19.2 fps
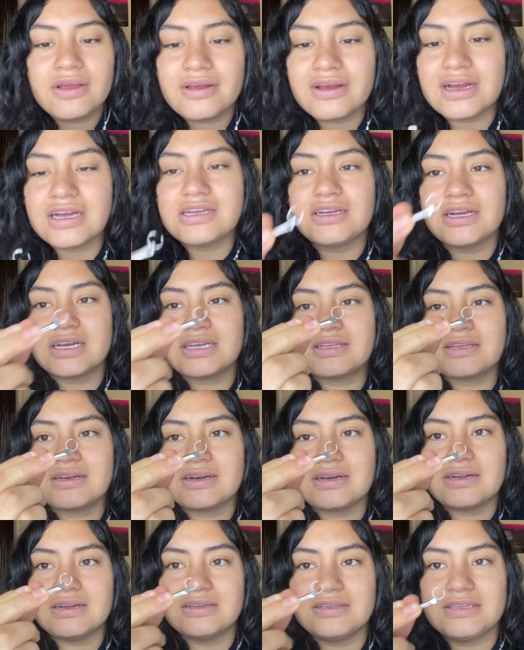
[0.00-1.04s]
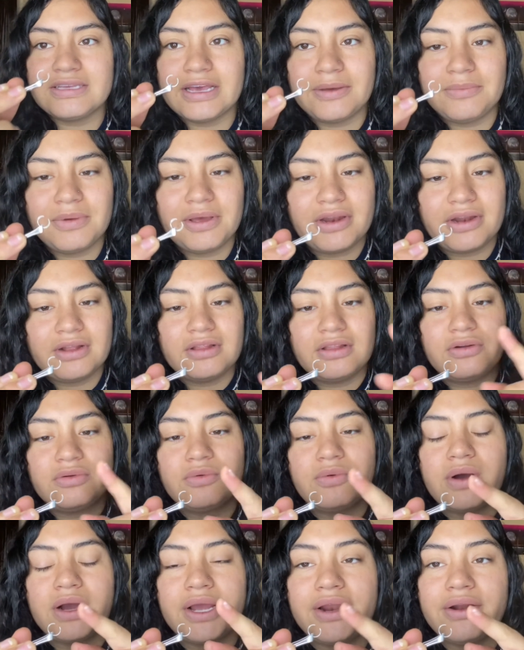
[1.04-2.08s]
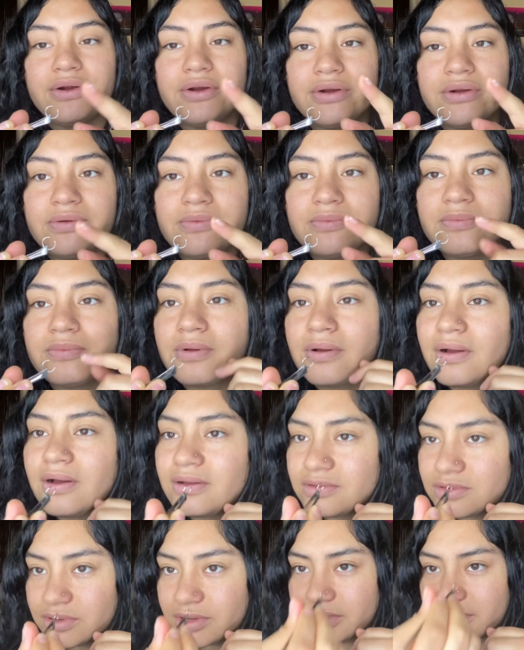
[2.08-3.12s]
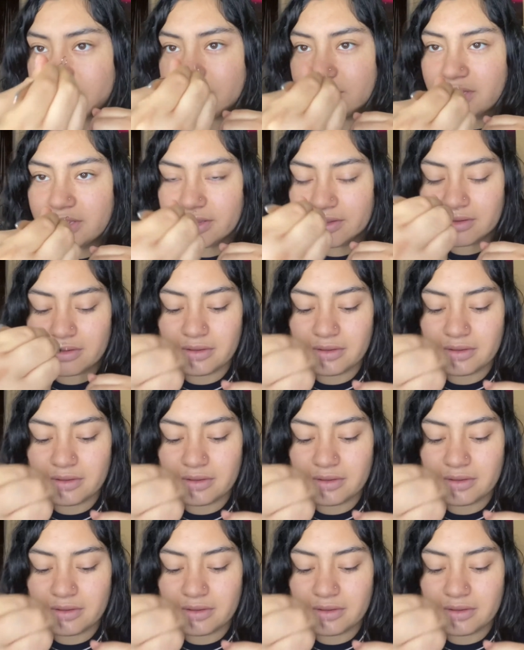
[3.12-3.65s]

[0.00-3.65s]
As you guys can kind of see, I made it a little wider so I can like